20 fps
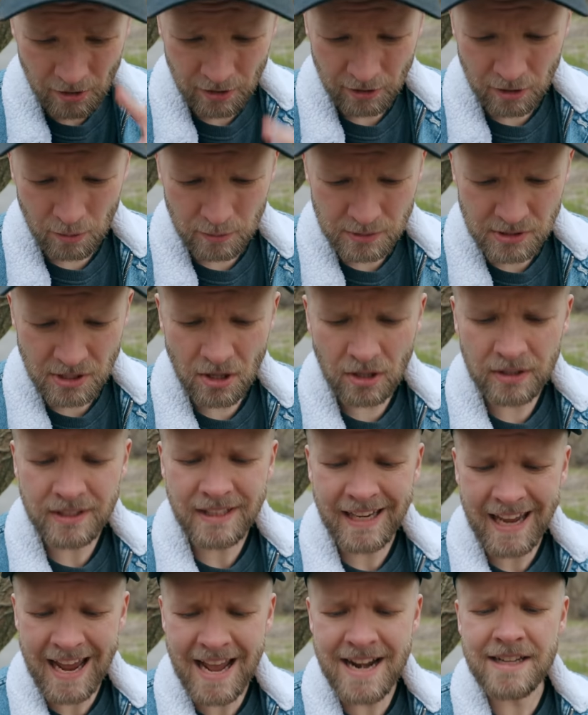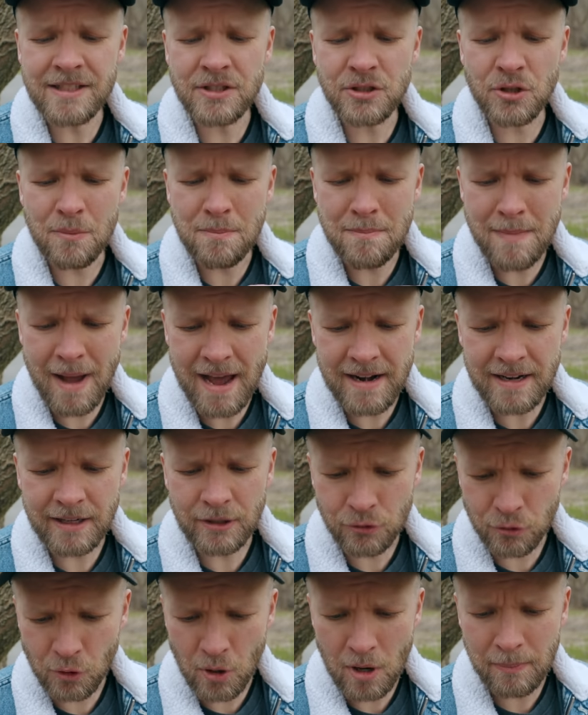article was called "Canon's
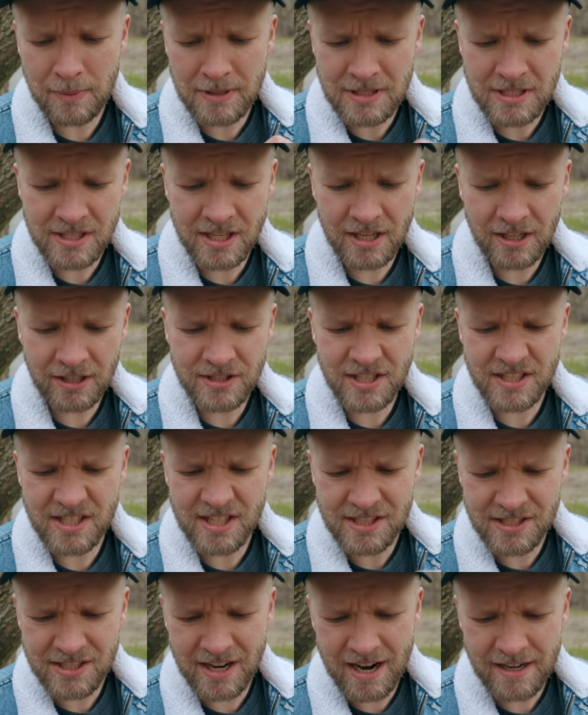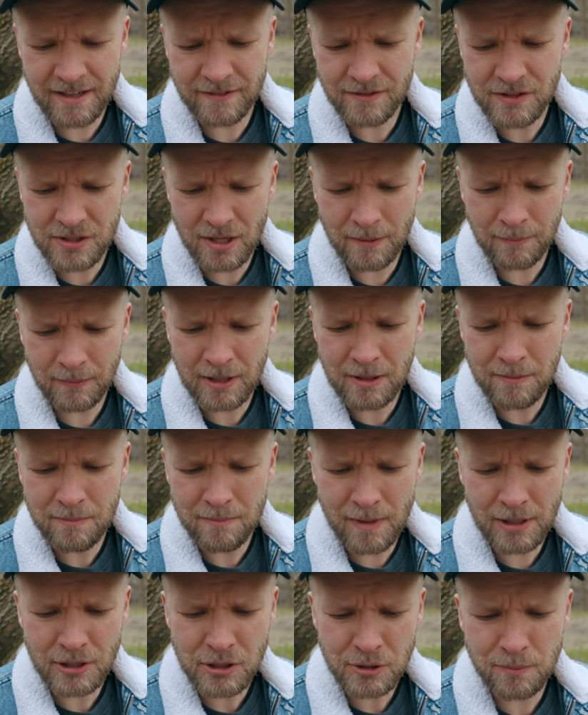Dramatic Drop in Sales is a Sign of Something
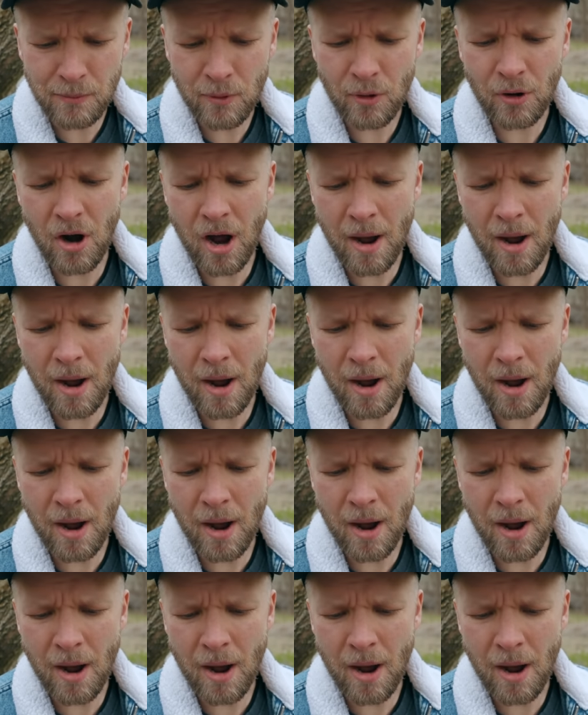Much More